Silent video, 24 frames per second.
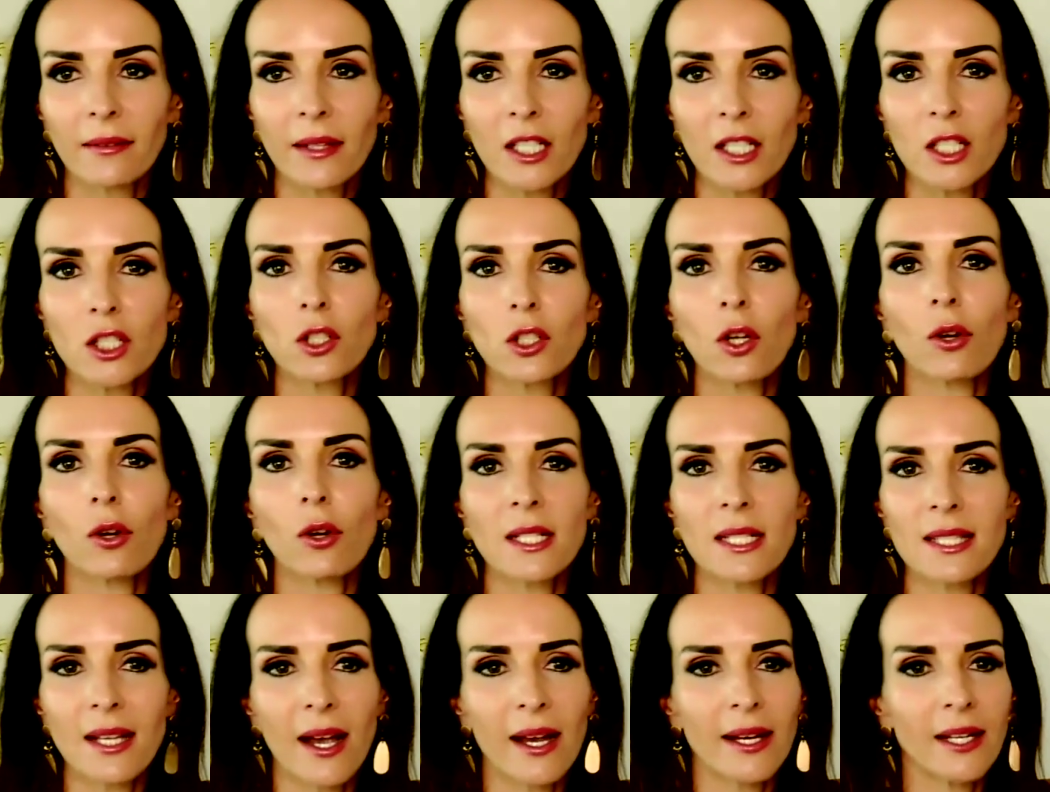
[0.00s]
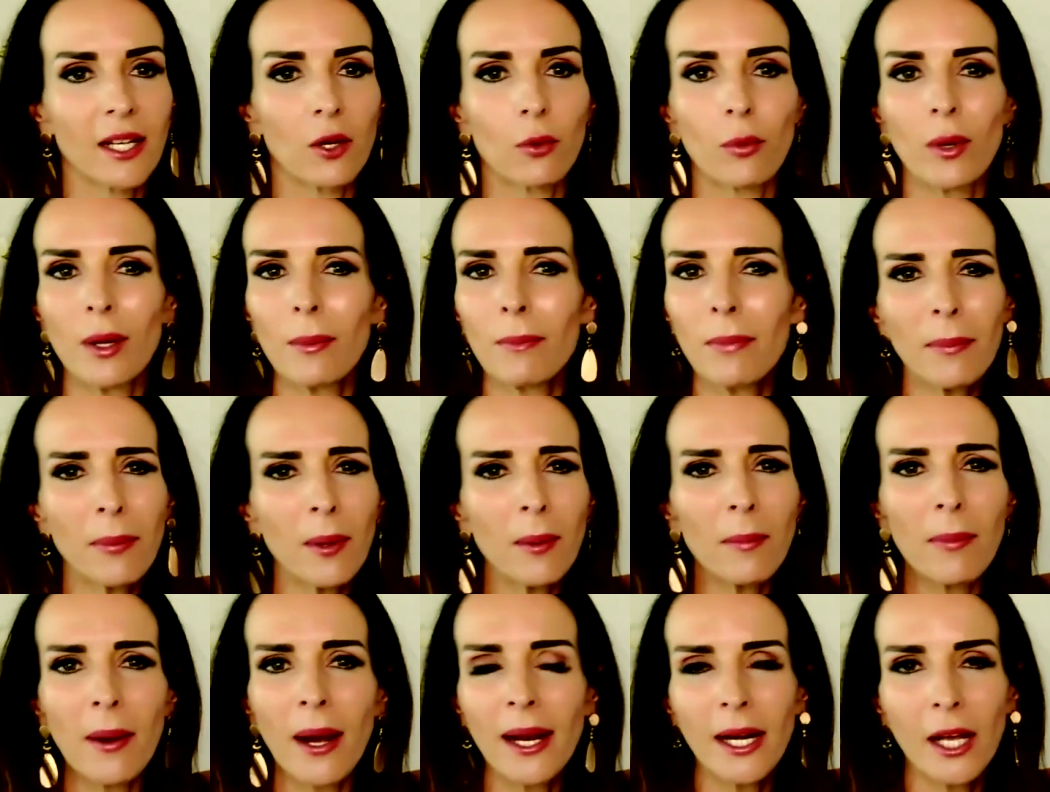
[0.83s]
They start deciding. When
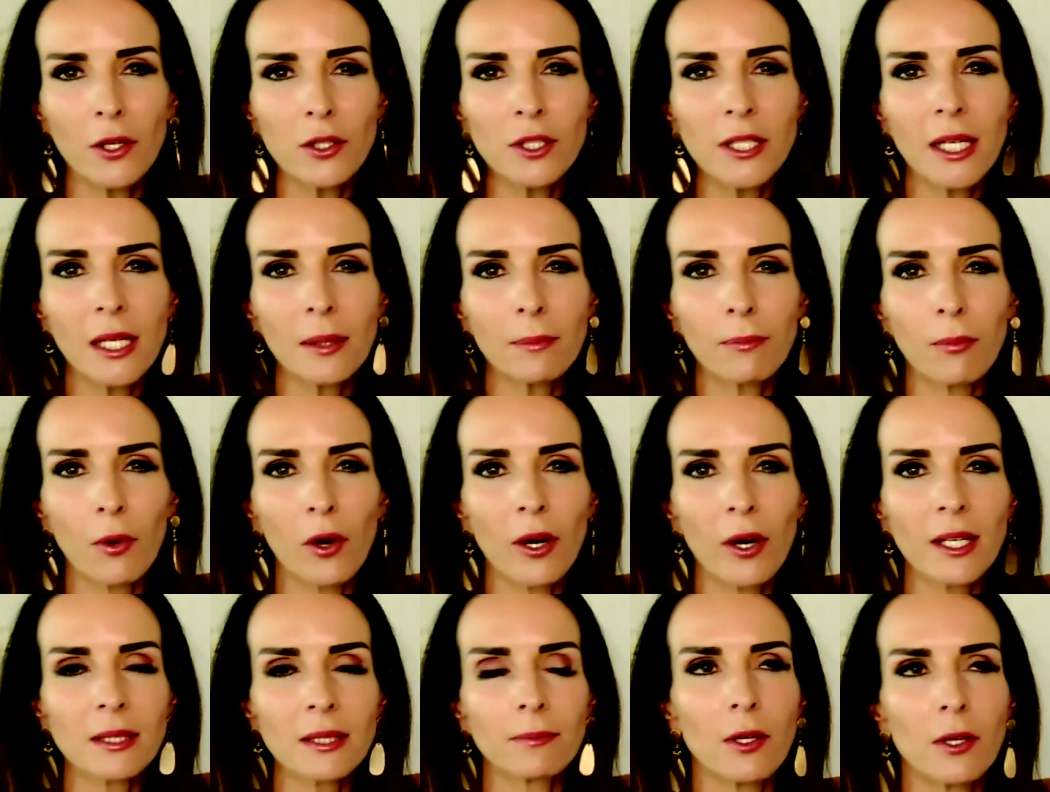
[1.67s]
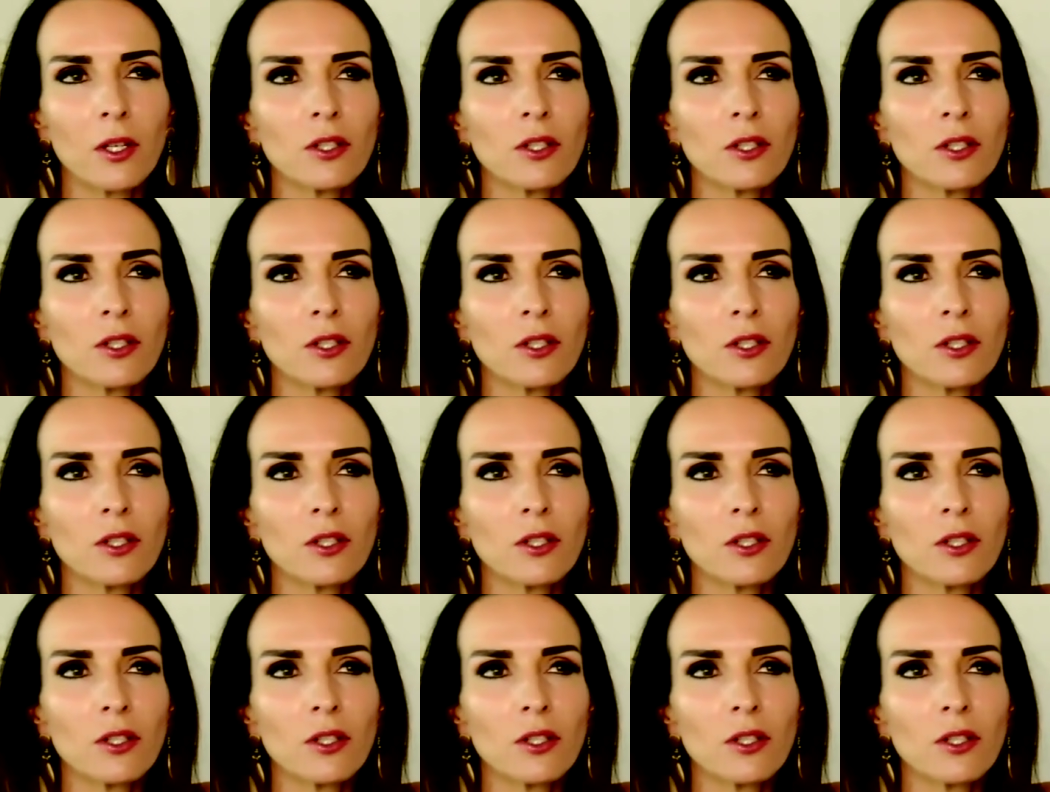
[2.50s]
people buy low-ticket products,